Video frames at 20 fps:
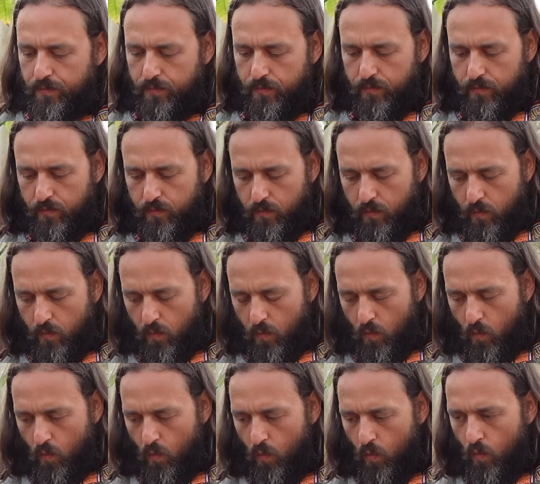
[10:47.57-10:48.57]

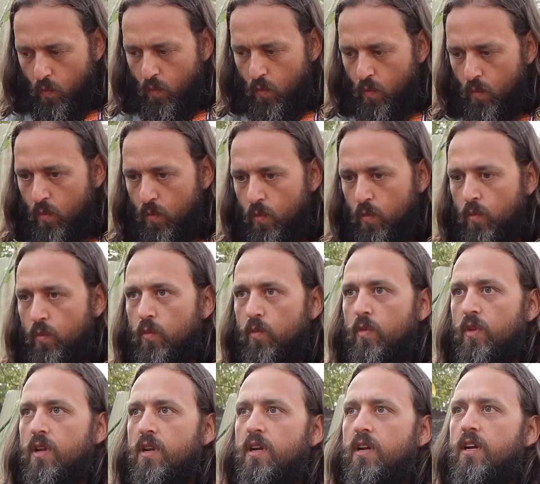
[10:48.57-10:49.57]

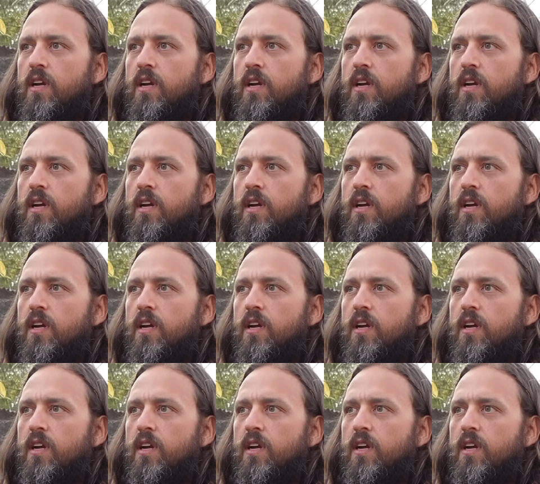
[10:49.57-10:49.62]
Nobody speaks.